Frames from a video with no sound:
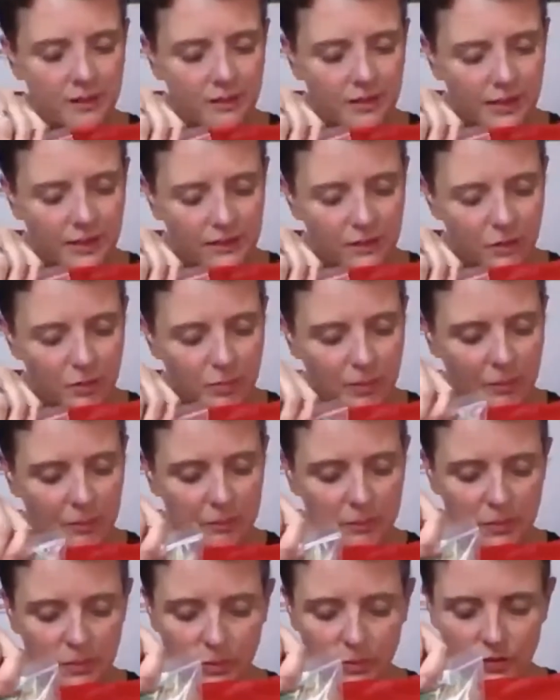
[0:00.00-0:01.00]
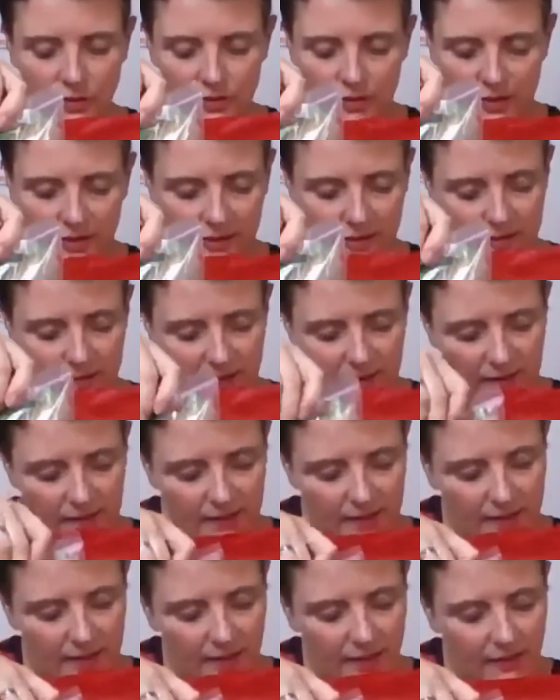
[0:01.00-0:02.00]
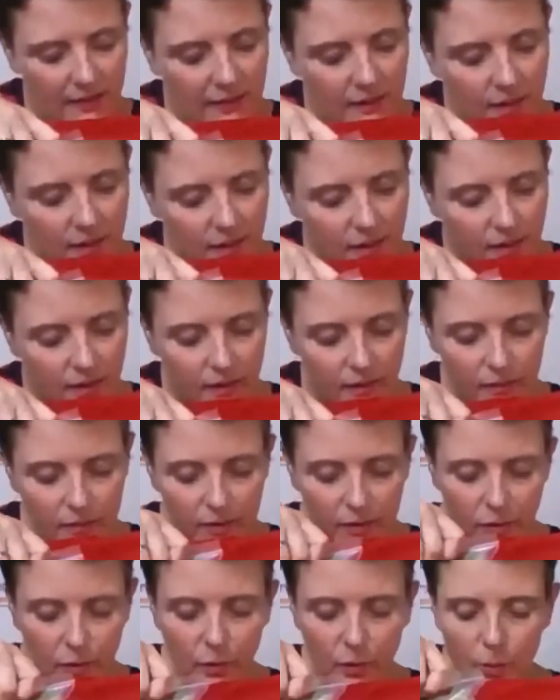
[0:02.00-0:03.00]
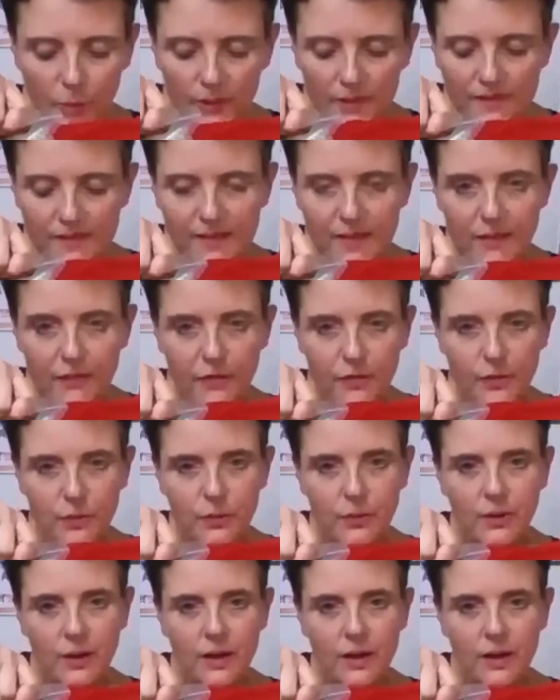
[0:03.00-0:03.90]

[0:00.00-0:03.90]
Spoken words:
Get your bamboo sticks in there. We always give you